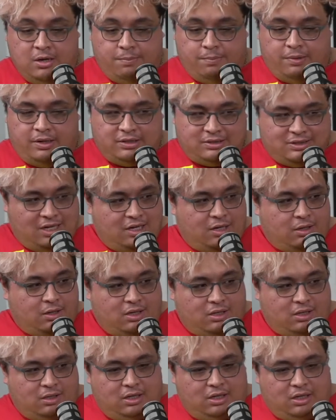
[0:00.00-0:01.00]
but it's
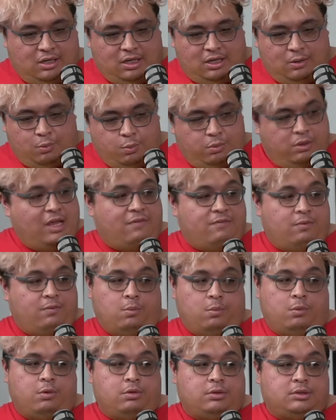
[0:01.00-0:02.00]
getting
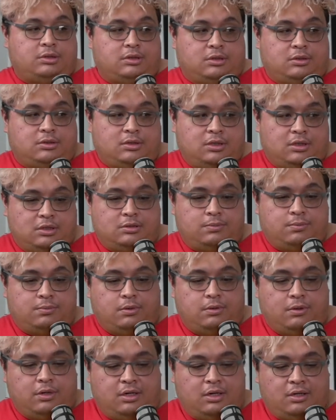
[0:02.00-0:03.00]
even worse to this
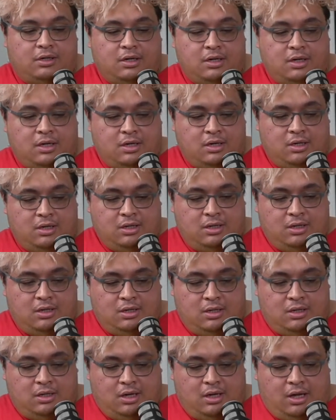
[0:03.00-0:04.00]
point.
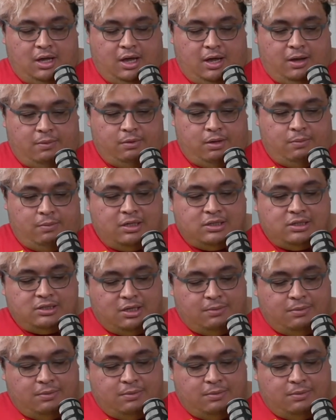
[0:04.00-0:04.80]
You mentioned